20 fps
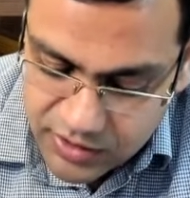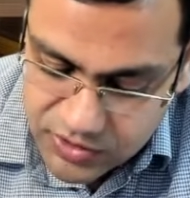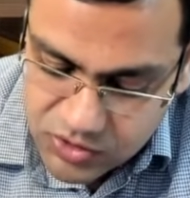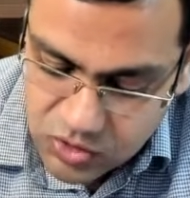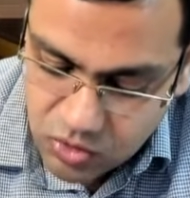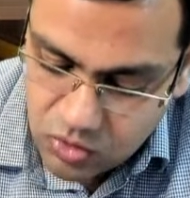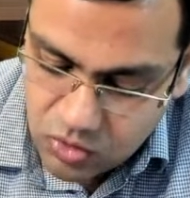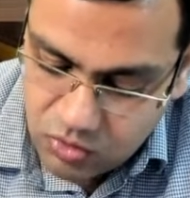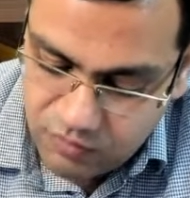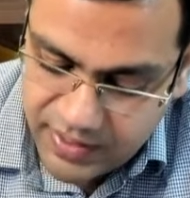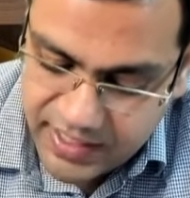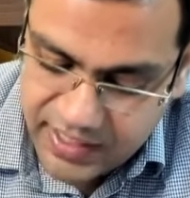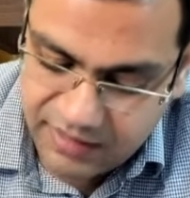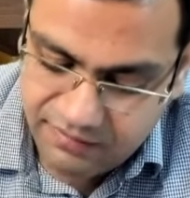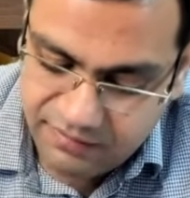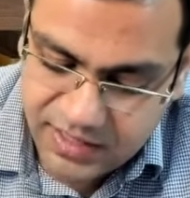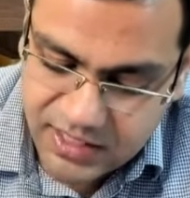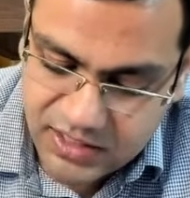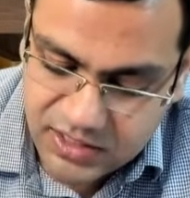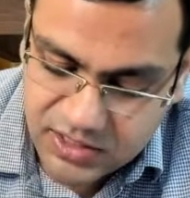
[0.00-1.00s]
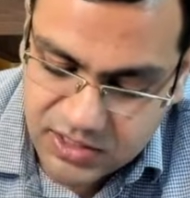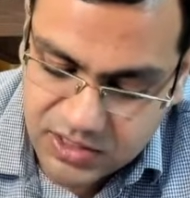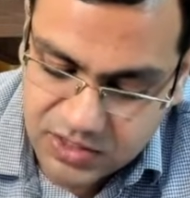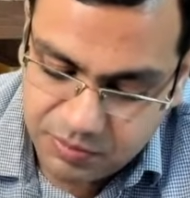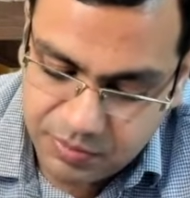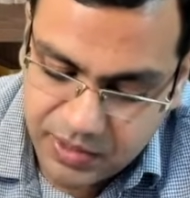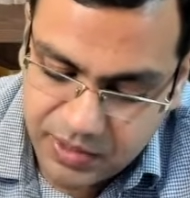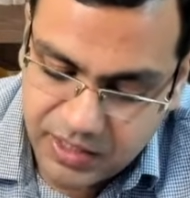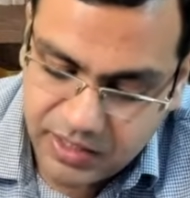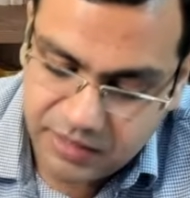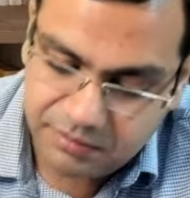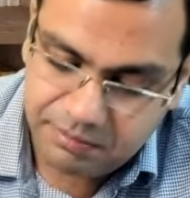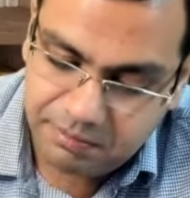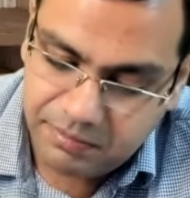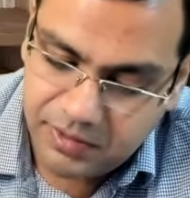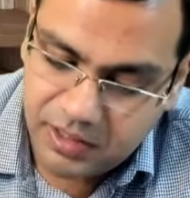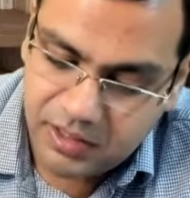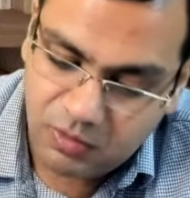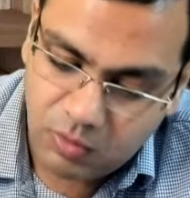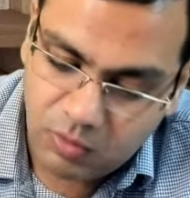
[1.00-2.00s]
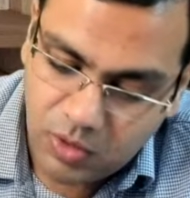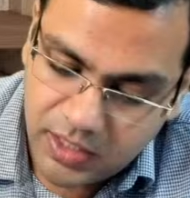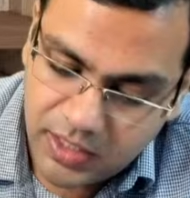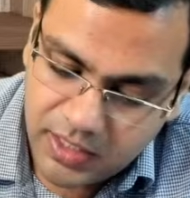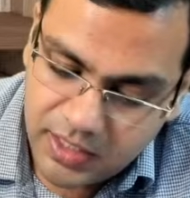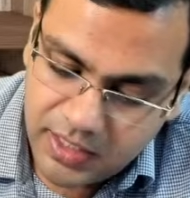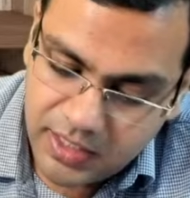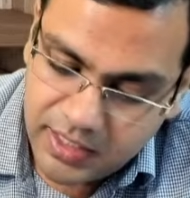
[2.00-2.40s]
So overtime wages is per what?